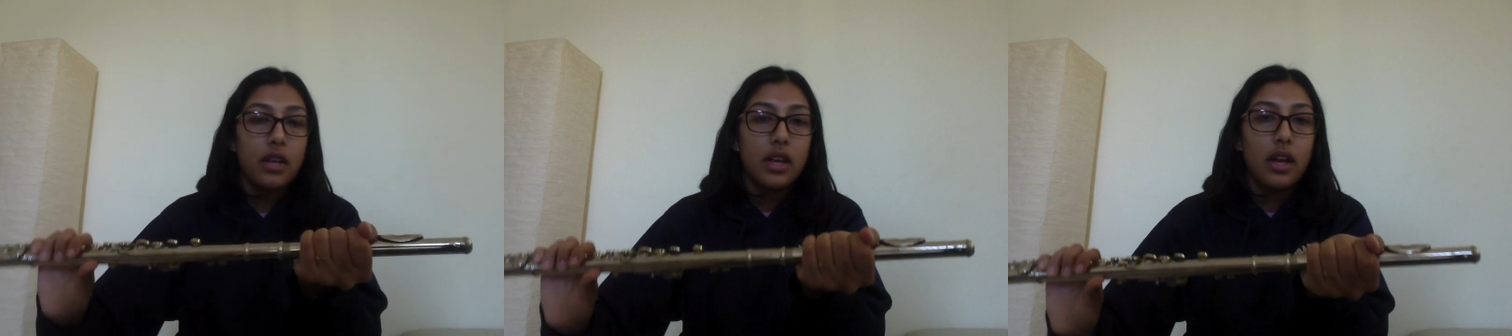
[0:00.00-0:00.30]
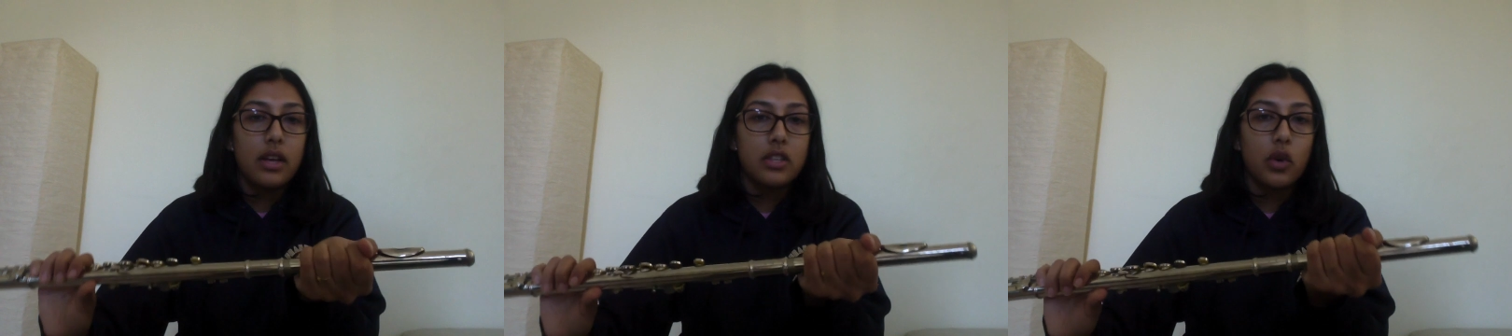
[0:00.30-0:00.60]

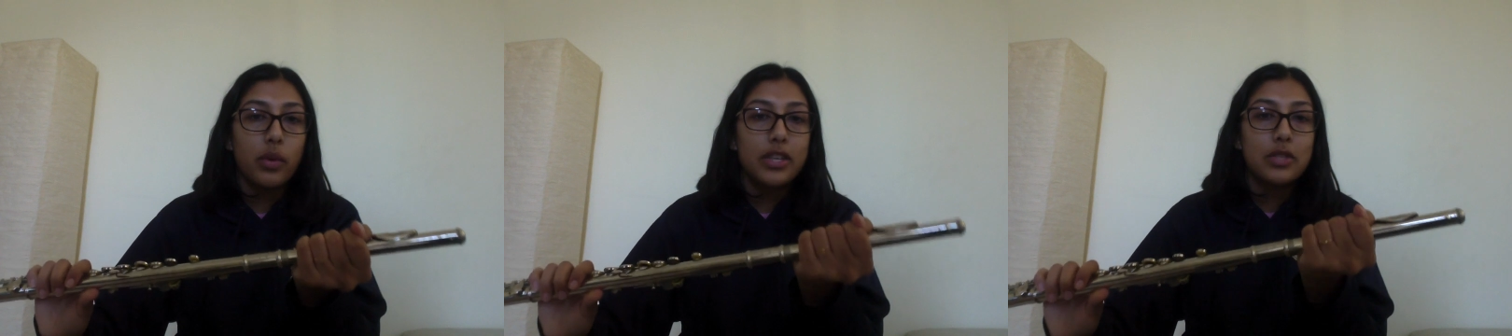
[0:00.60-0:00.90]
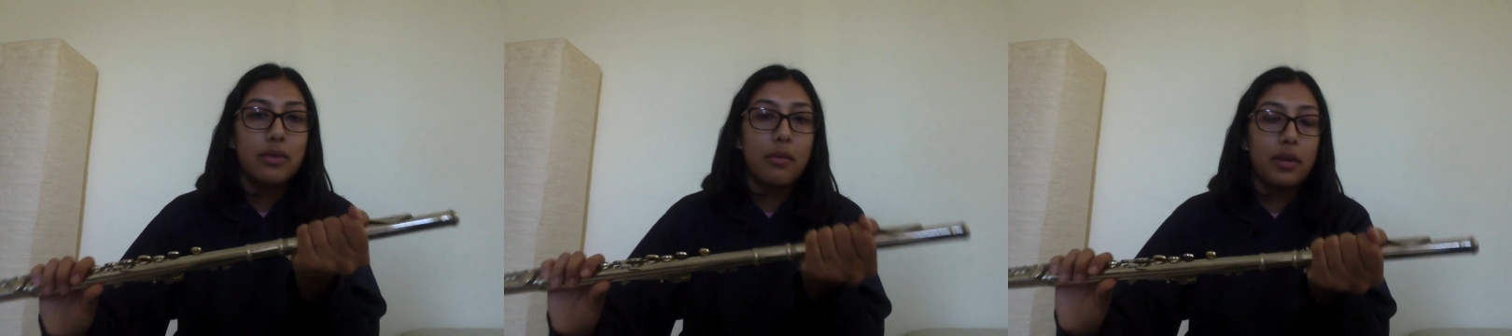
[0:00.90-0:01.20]
As always,
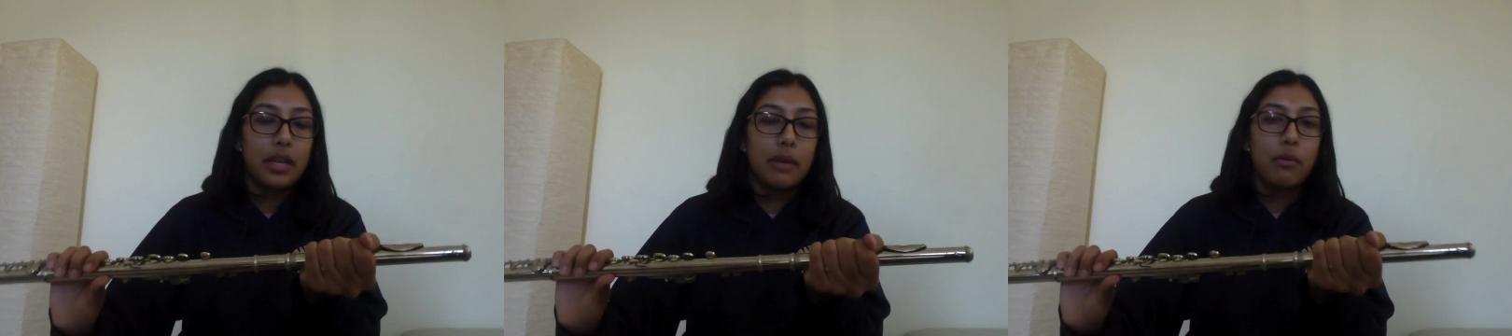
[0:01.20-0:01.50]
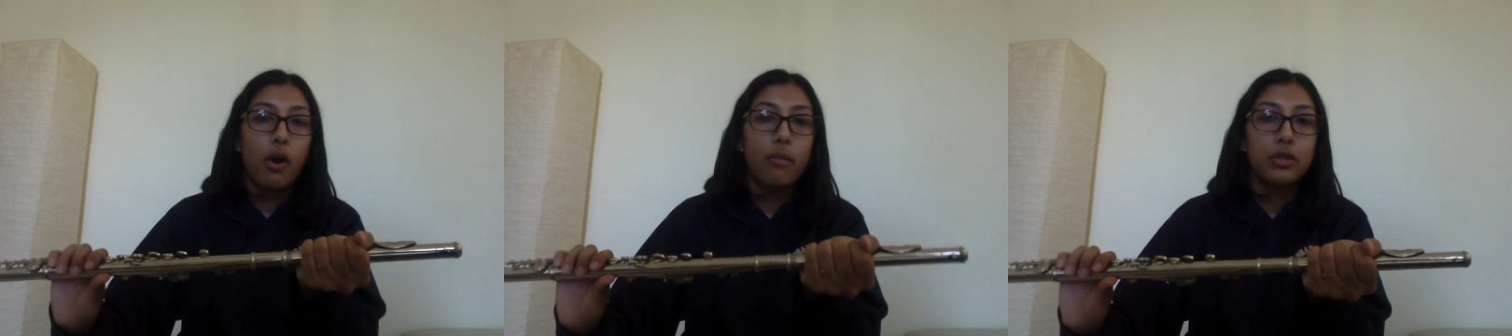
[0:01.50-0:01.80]
remember to keep
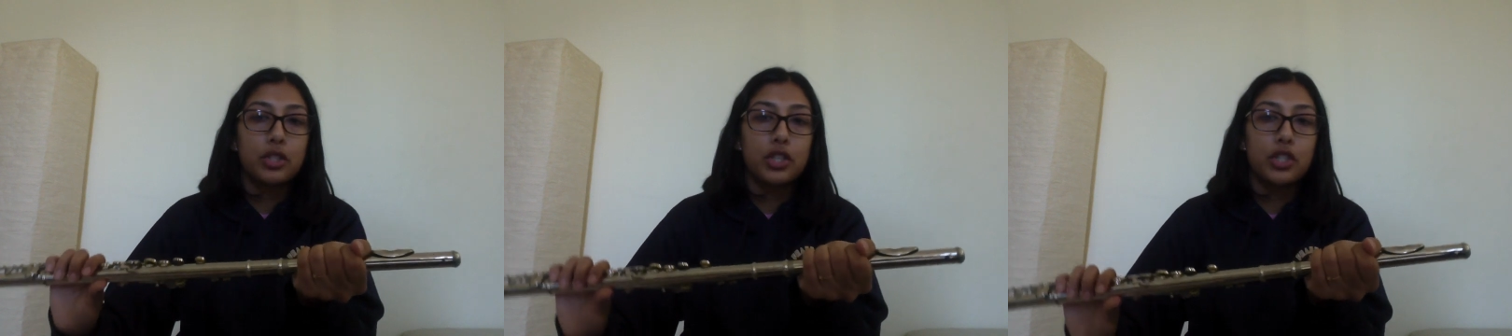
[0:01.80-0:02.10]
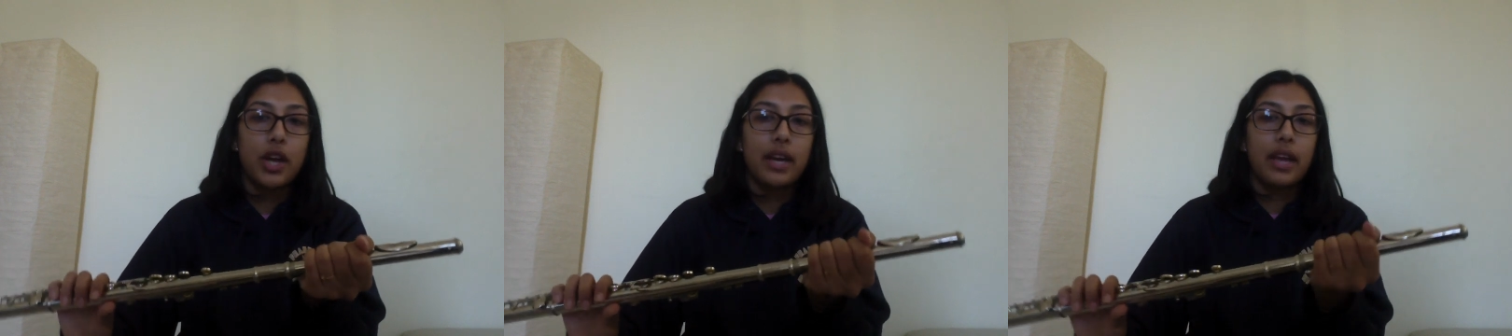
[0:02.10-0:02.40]
your embouchure in
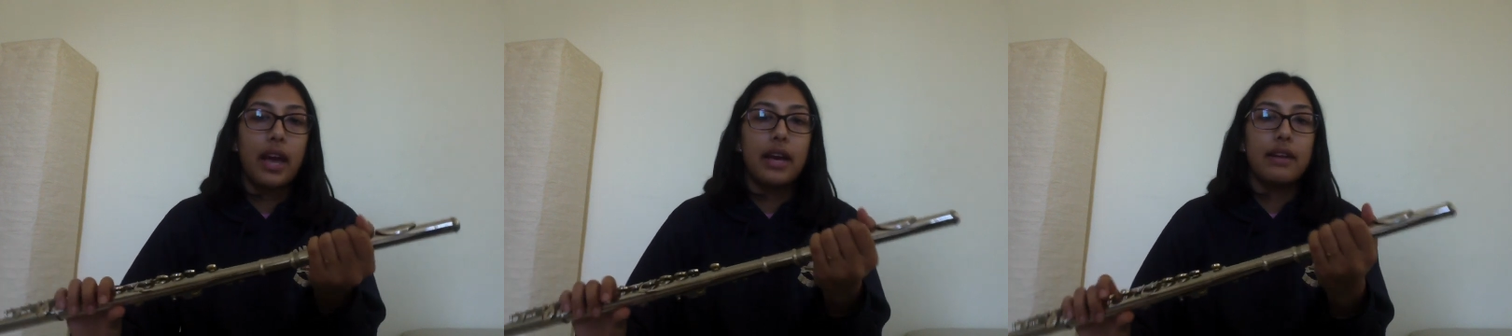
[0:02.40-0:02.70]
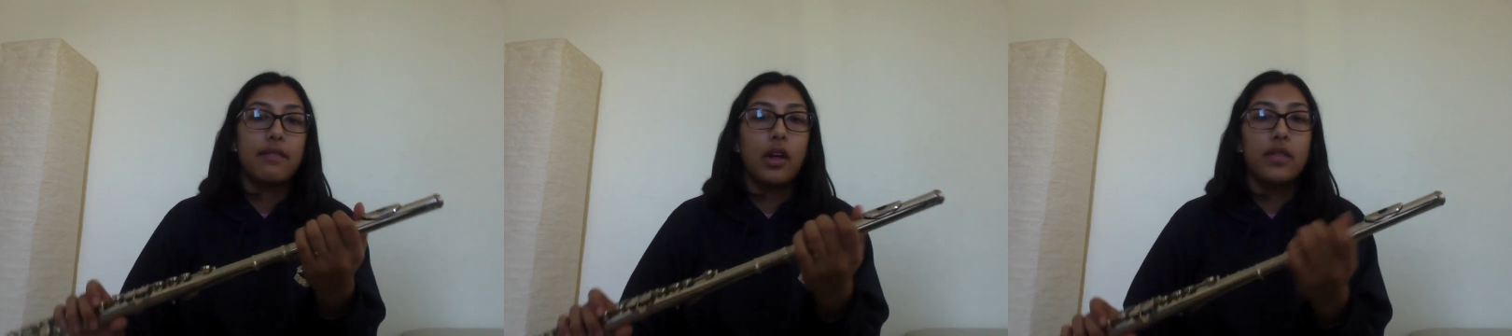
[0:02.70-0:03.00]
check
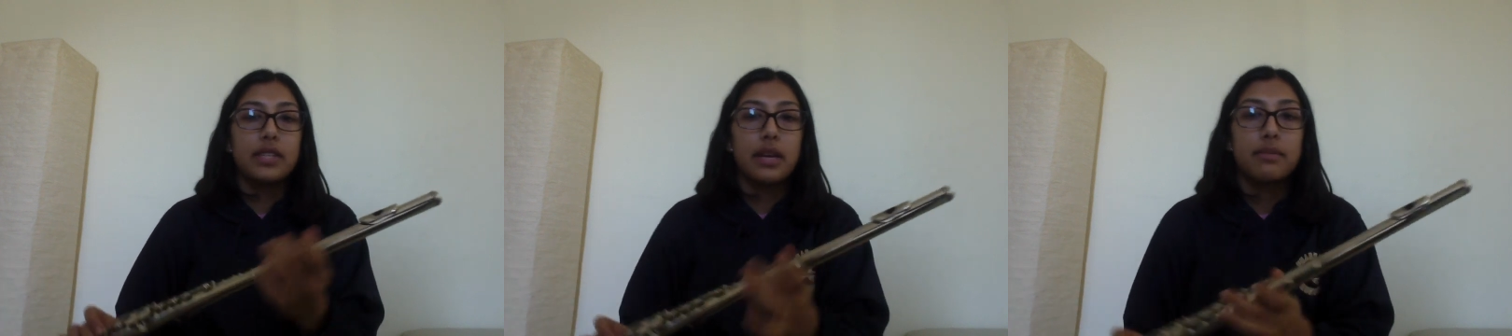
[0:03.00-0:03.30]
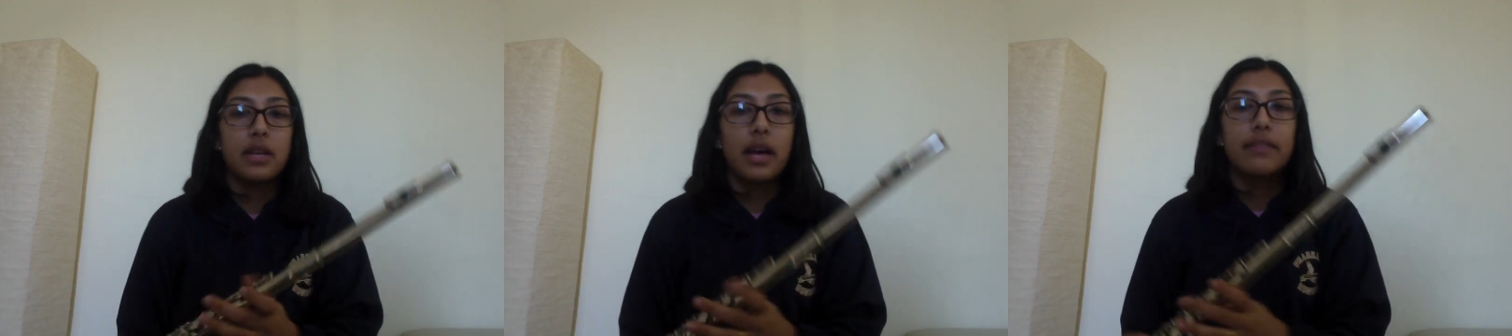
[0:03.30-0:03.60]
and follow the
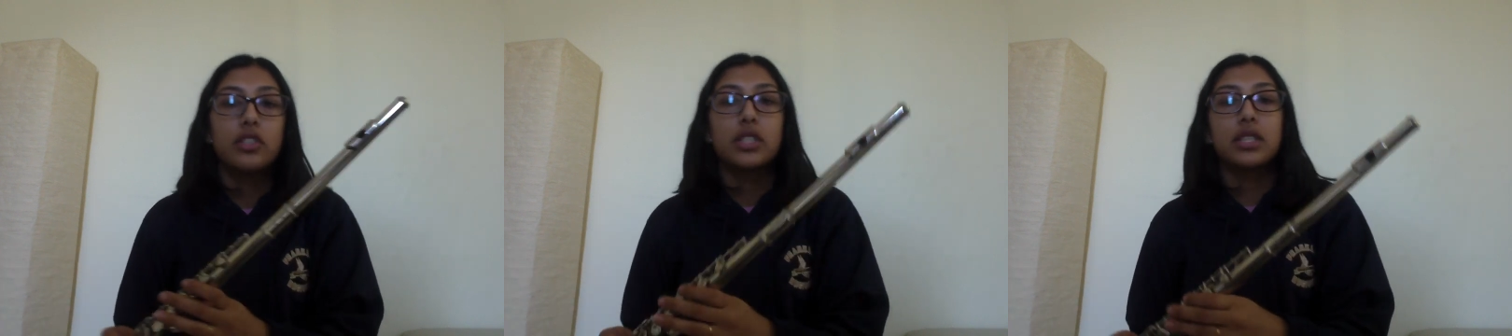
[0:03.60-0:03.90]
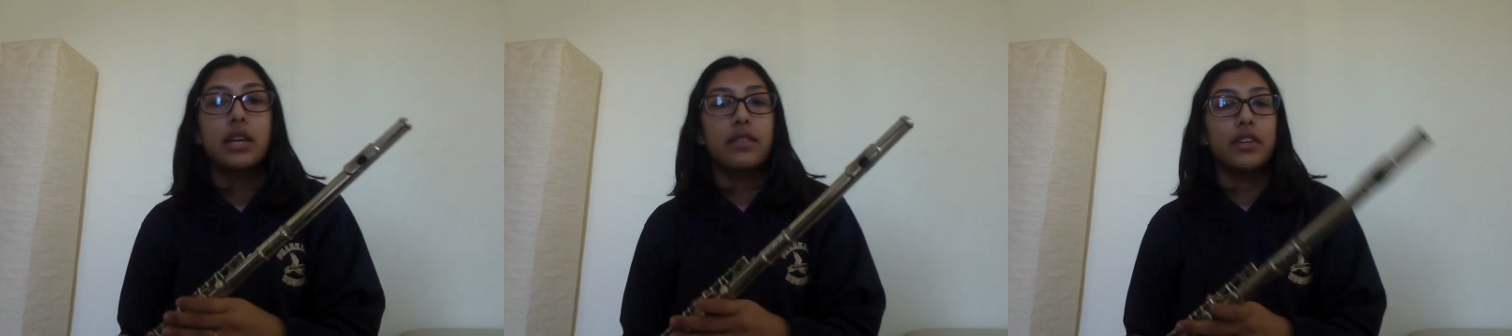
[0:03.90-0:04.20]
tips I've just
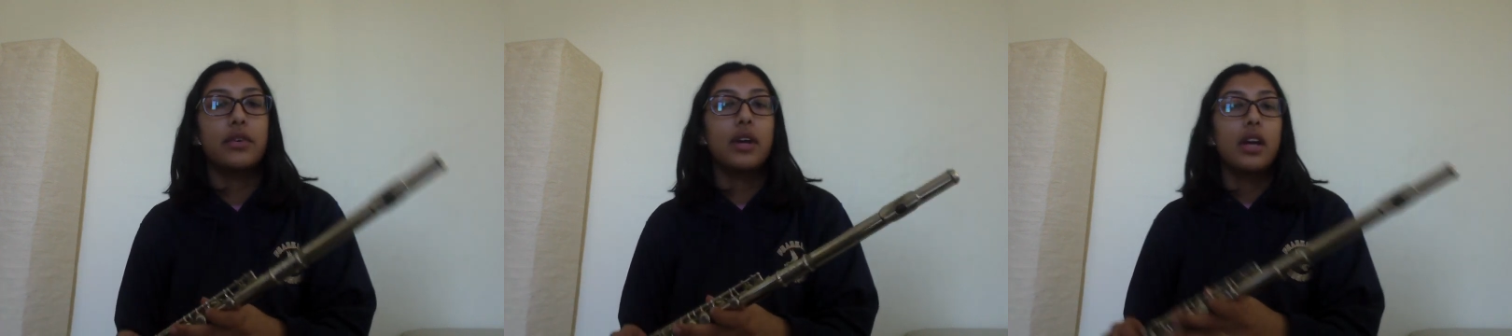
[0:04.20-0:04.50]
given you.